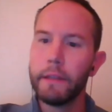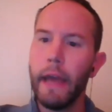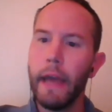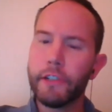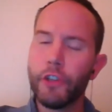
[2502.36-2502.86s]

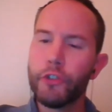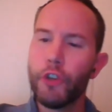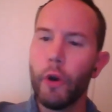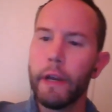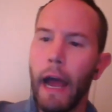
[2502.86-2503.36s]
Yeah, so
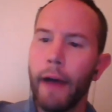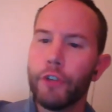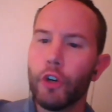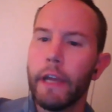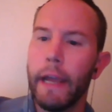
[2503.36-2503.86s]
during
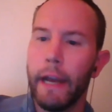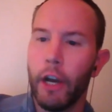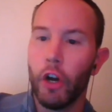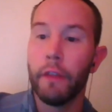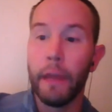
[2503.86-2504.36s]
aftercare,